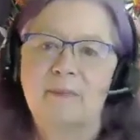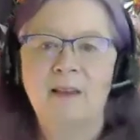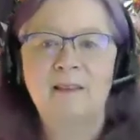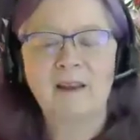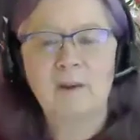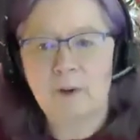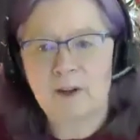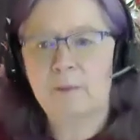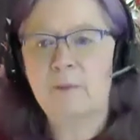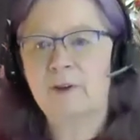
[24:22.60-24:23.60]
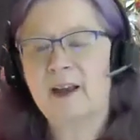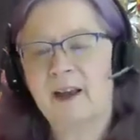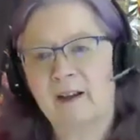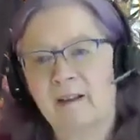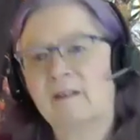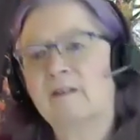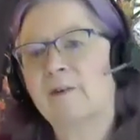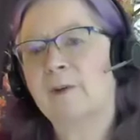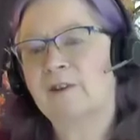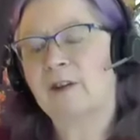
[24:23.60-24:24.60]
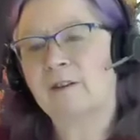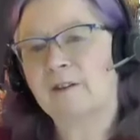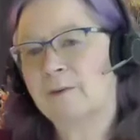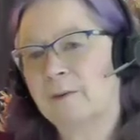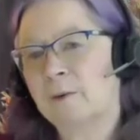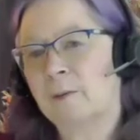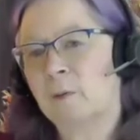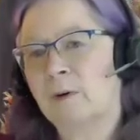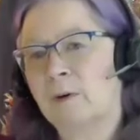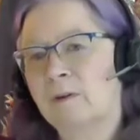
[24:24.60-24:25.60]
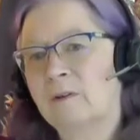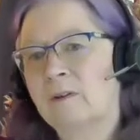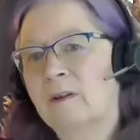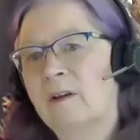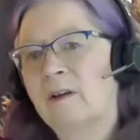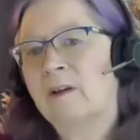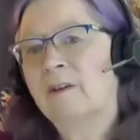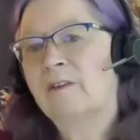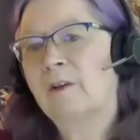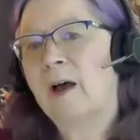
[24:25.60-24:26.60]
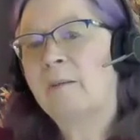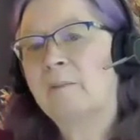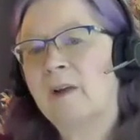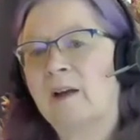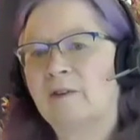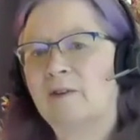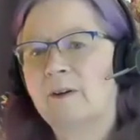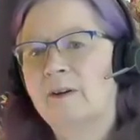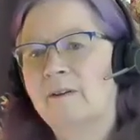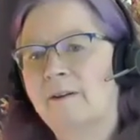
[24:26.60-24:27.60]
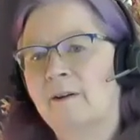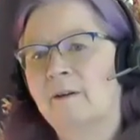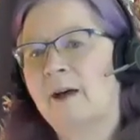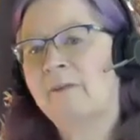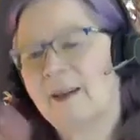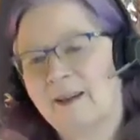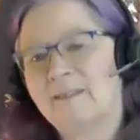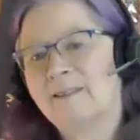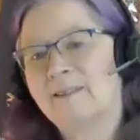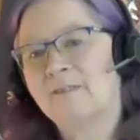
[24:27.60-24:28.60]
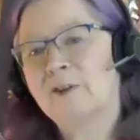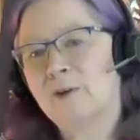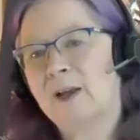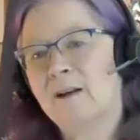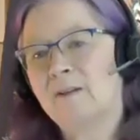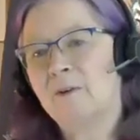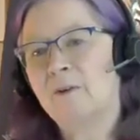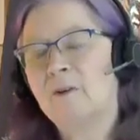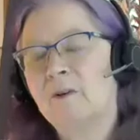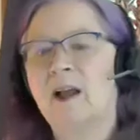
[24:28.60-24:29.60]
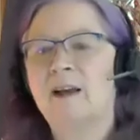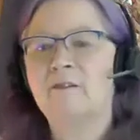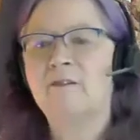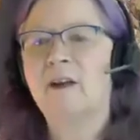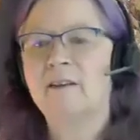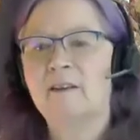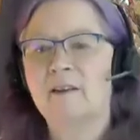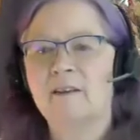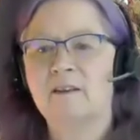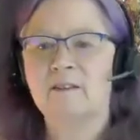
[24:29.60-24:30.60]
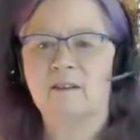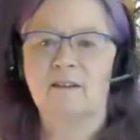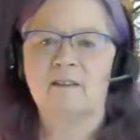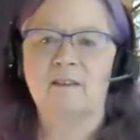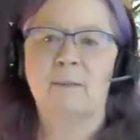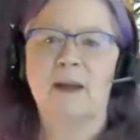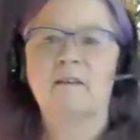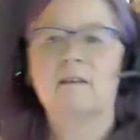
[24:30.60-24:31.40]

think we're communicating to each other through the world. So I'm not, I've got, as I said, visually aided phone call. I do not think there's a Samantha